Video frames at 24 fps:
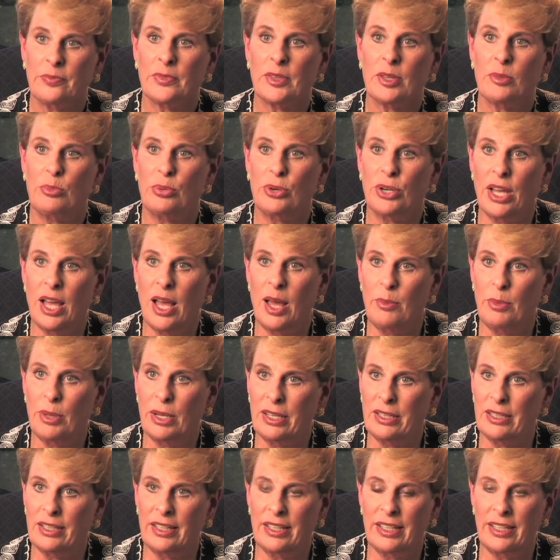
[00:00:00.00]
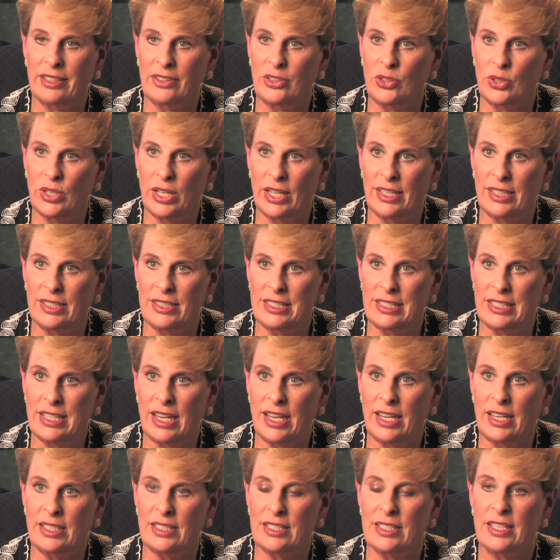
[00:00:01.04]
predominantly in the United
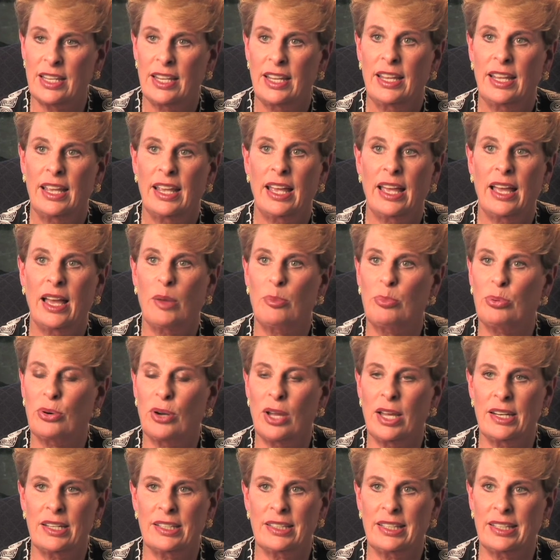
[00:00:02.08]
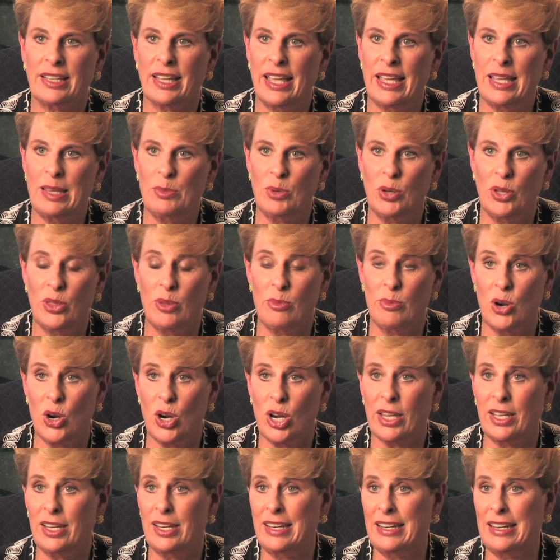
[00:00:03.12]
States, a product that came on the
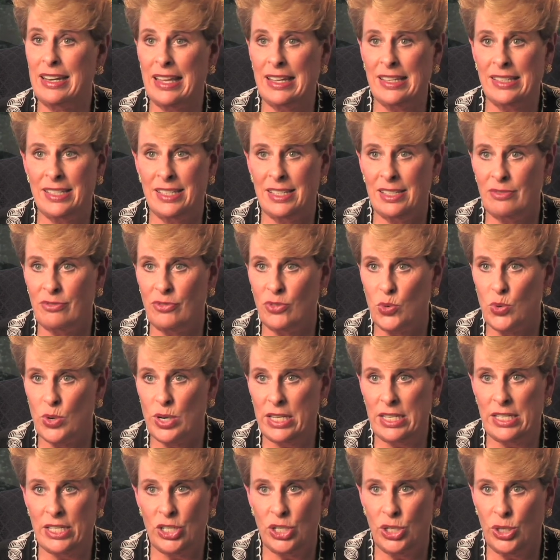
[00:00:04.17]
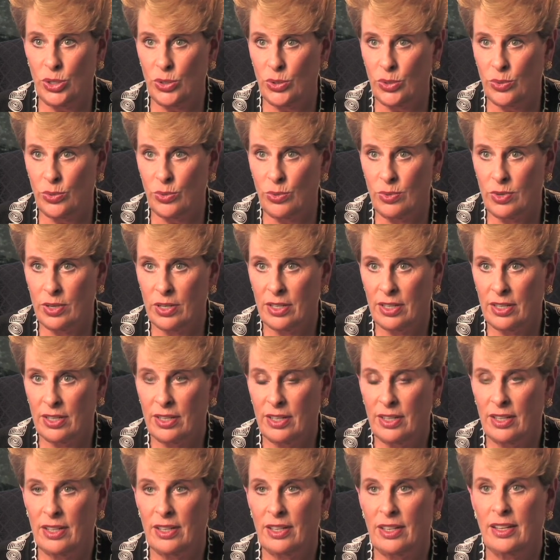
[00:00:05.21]
market in 1942,
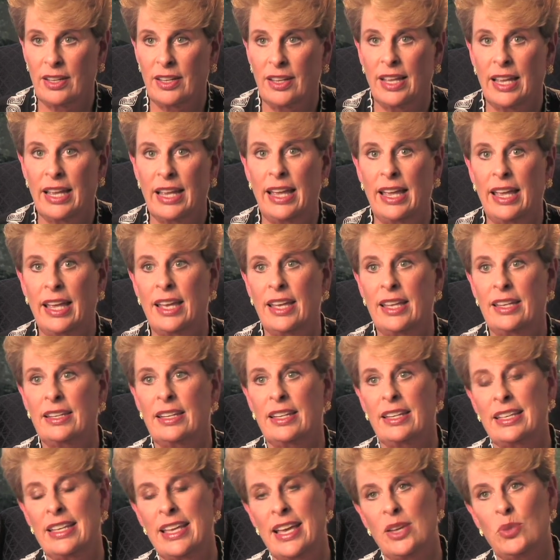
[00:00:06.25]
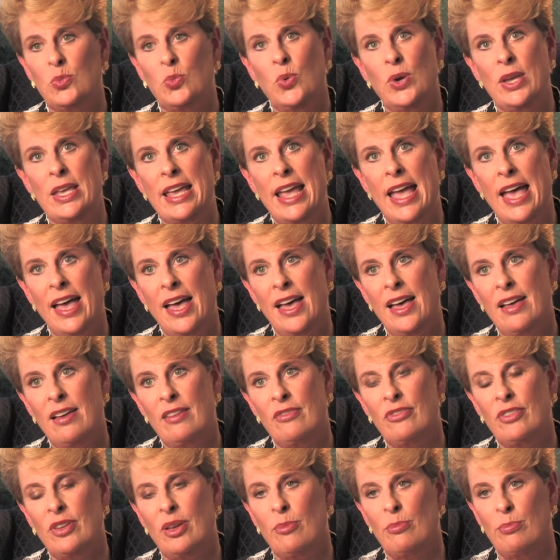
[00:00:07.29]
and yet we
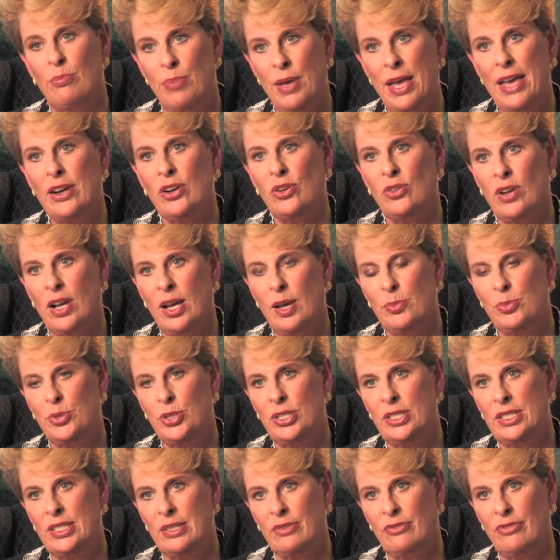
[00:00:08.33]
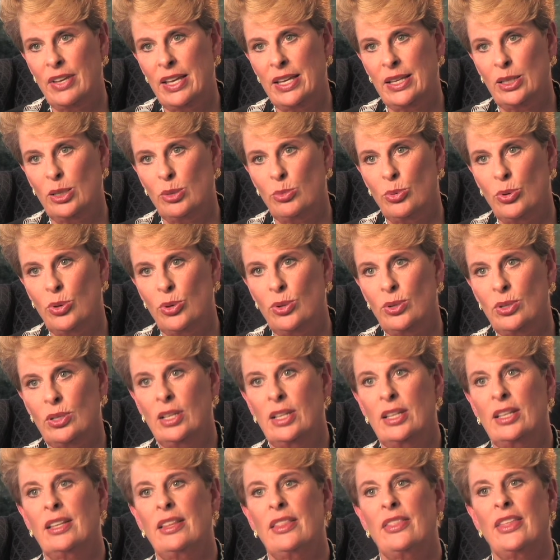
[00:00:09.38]
have better options available
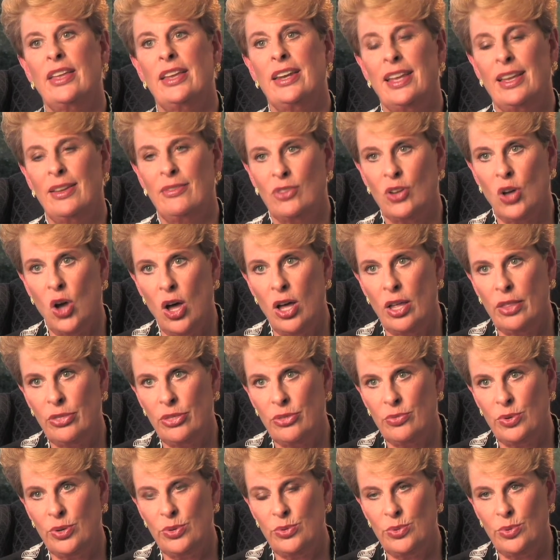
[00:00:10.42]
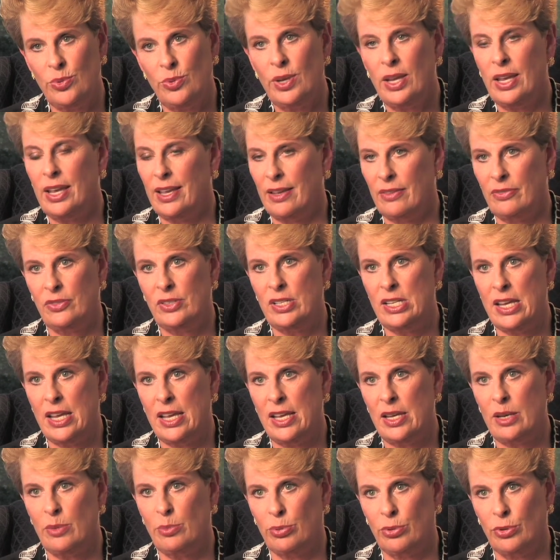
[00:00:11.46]
that have gone through
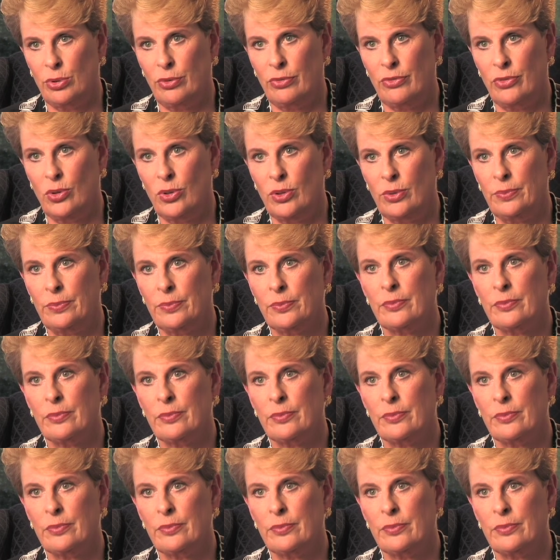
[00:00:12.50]
FDA approval